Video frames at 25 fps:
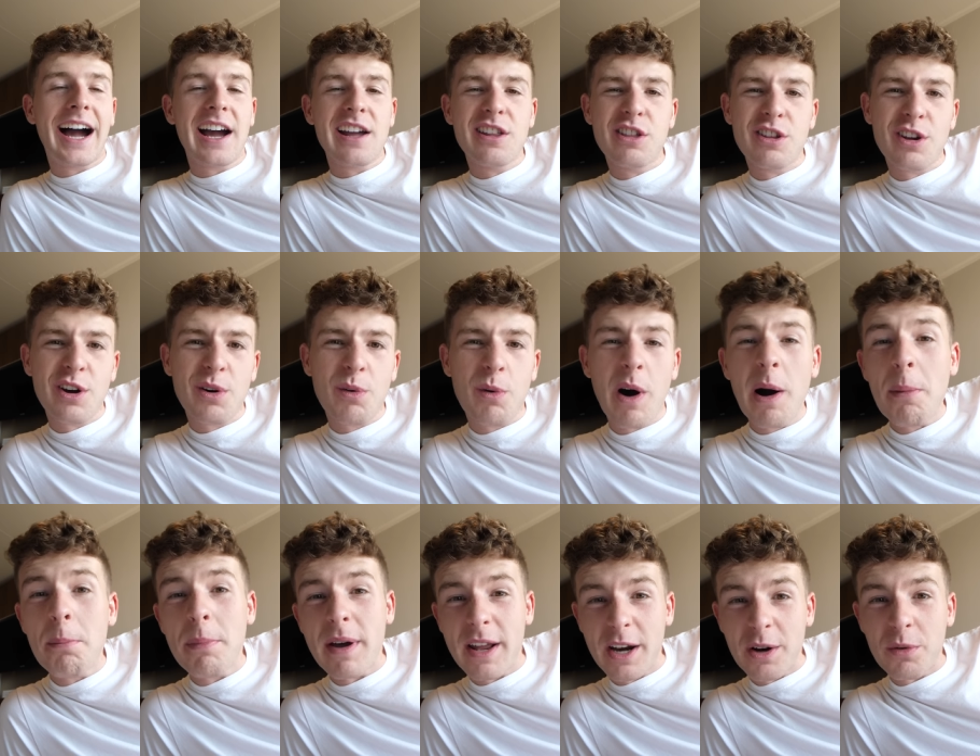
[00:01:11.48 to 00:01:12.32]
I thought
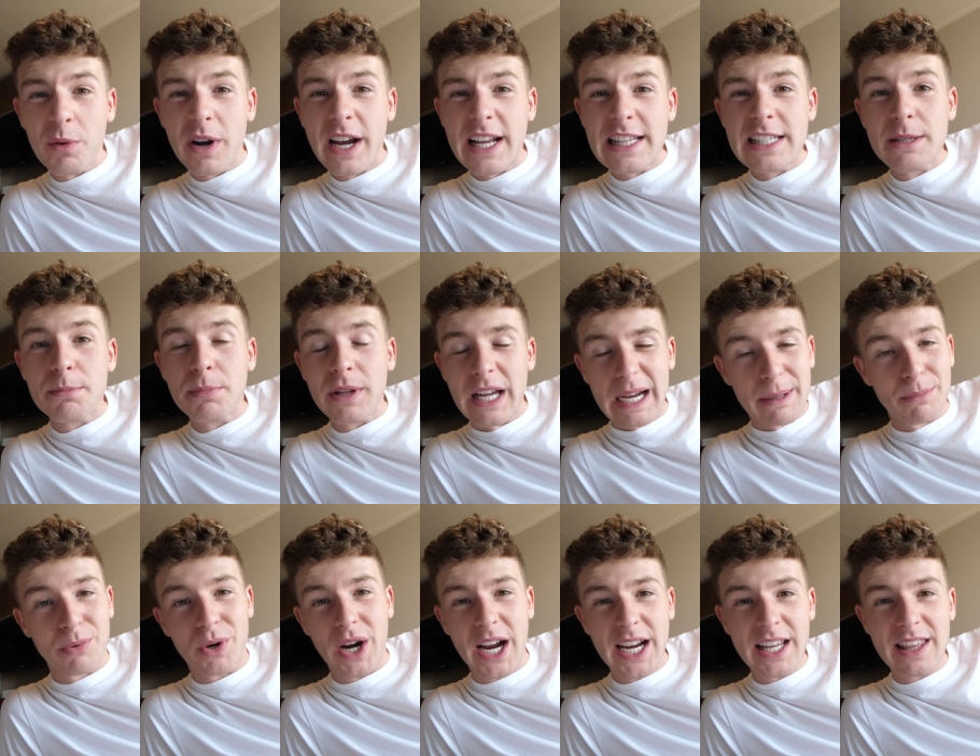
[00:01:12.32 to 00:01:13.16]
what better way to play
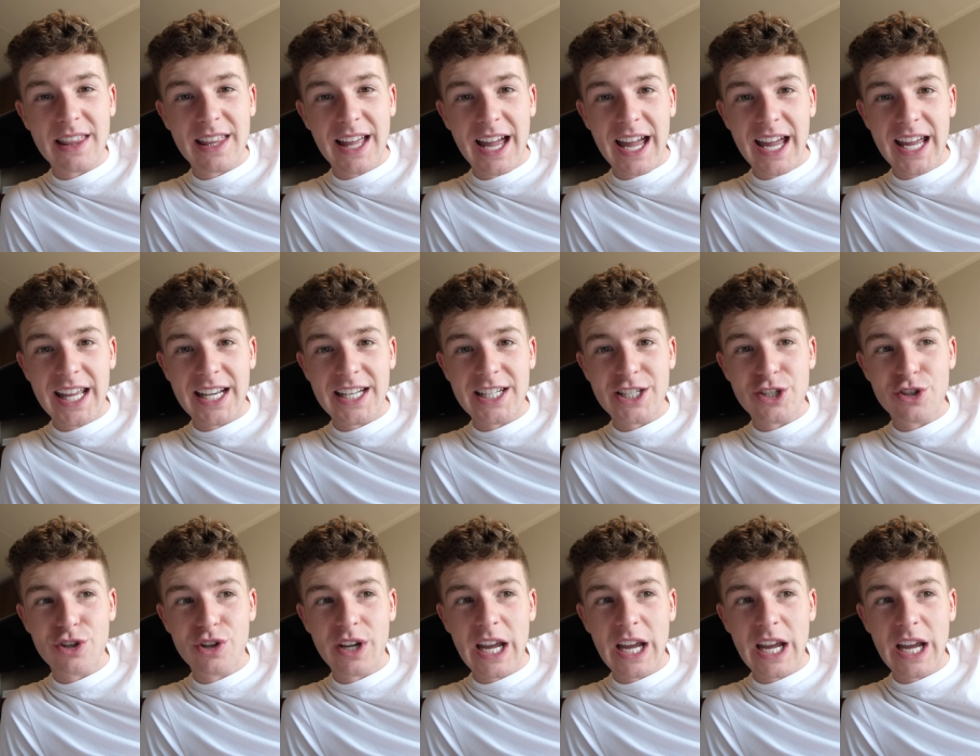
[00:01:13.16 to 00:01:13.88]
a prank than to